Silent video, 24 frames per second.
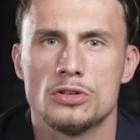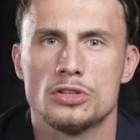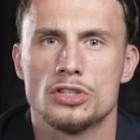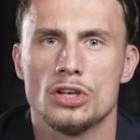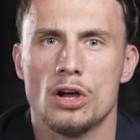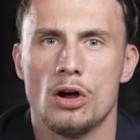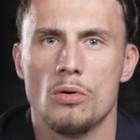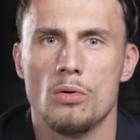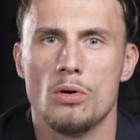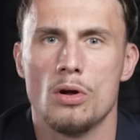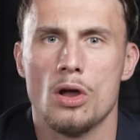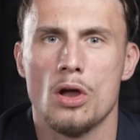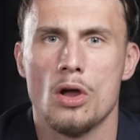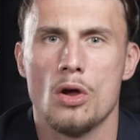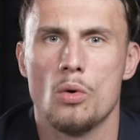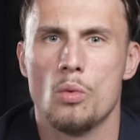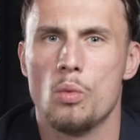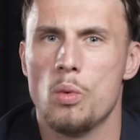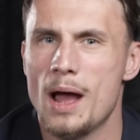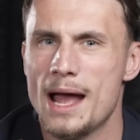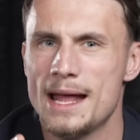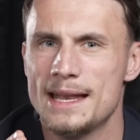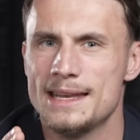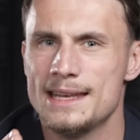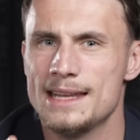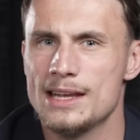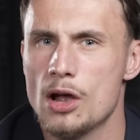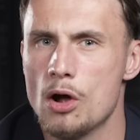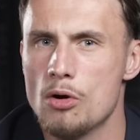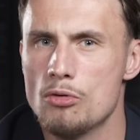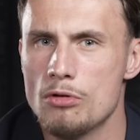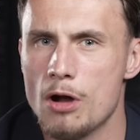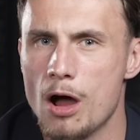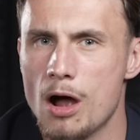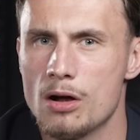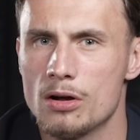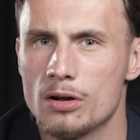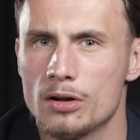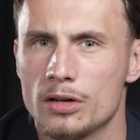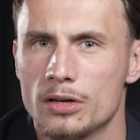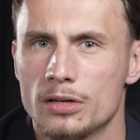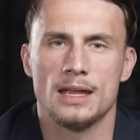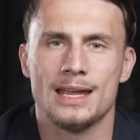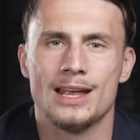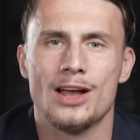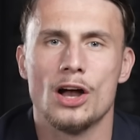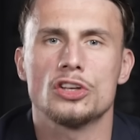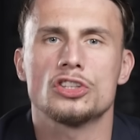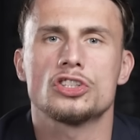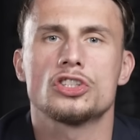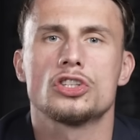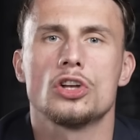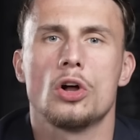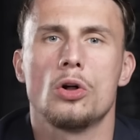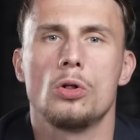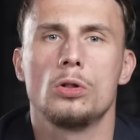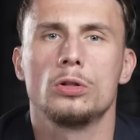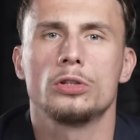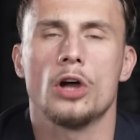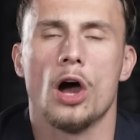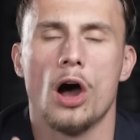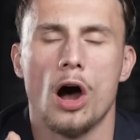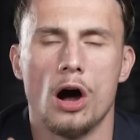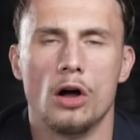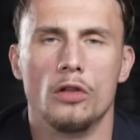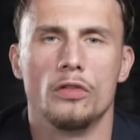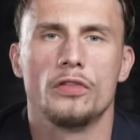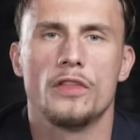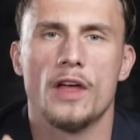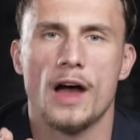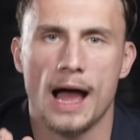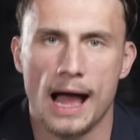So where did he go wrong? He got sold on the